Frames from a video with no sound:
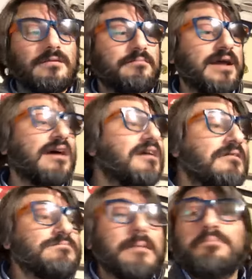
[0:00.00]
but
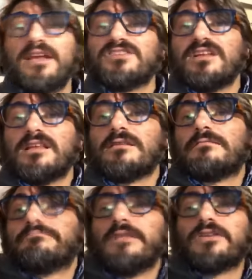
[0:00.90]
a picture
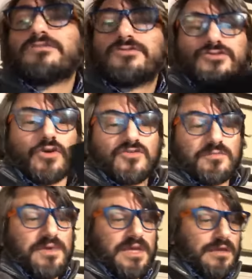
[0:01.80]
that shows
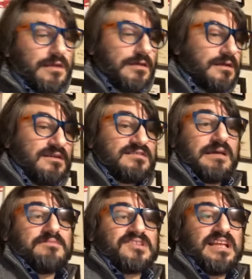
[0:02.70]
me
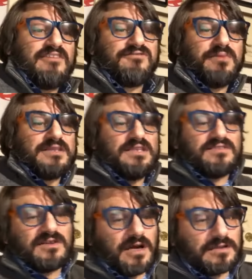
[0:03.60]
some stuff, but
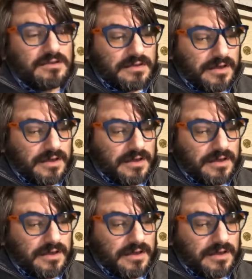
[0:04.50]
it's not...